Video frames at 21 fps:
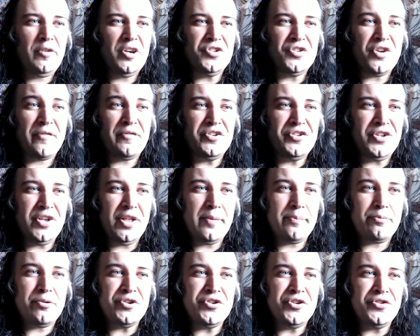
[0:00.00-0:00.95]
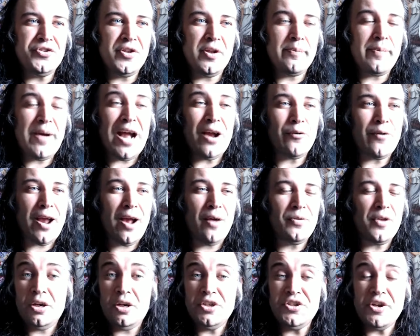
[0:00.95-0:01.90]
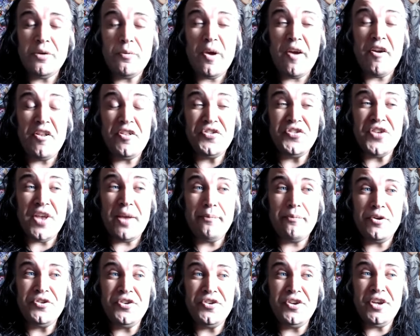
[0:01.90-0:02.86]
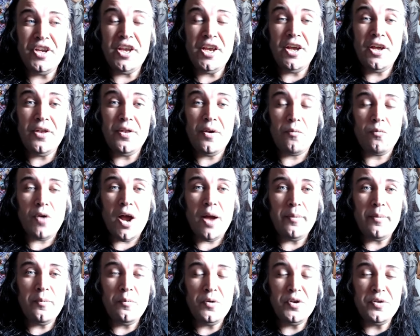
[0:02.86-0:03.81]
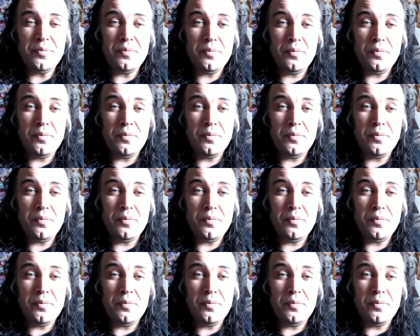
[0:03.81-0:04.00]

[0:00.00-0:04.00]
because obviously the prisoners in the background are they're wearing the same prison gear that Robin was